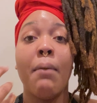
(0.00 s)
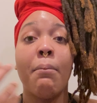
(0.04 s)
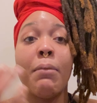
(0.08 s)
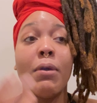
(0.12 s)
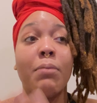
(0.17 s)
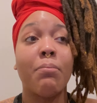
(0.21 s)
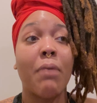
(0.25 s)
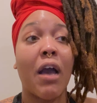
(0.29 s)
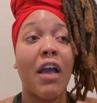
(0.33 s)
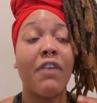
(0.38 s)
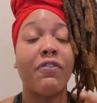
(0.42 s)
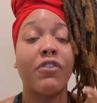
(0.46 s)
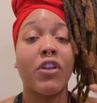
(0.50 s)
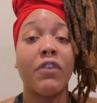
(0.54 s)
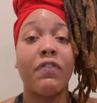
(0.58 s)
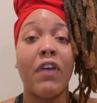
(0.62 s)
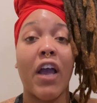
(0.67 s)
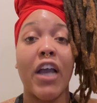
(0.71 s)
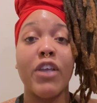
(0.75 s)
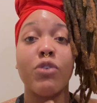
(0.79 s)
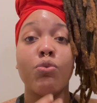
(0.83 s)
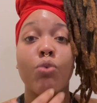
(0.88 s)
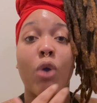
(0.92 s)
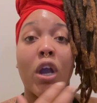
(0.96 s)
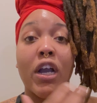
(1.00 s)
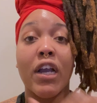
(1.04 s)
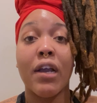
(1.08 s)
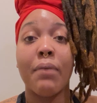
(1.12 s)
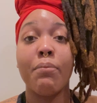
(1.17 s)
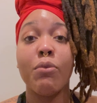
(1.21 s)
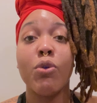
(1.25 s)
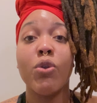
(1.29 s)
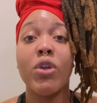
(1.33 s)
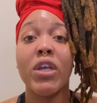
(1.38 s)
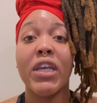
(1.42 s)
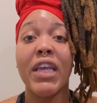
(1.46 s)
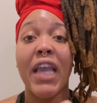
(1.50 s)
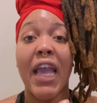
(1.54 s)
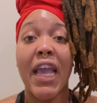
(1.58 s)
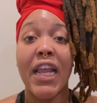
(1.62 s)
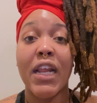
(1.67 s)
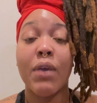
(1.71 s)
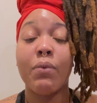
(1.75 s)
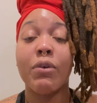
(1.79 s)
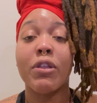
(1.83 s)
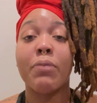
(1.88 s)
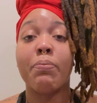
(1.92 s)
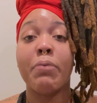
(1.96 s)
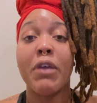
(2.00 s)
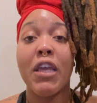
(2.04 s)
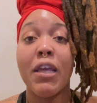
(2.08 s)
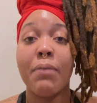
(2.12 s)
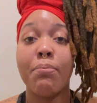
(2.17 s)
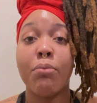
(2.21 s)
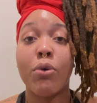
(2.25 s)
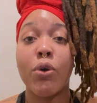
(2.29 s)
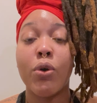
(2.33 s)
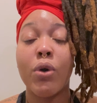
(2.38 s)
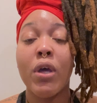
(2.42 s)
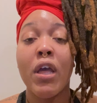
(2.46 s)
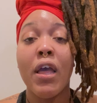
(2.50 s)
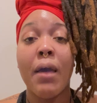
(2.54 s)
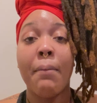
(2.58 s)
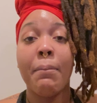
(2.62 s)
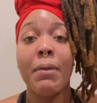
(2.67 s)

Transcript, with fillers: Be mindful of how you are communicating communicating with people,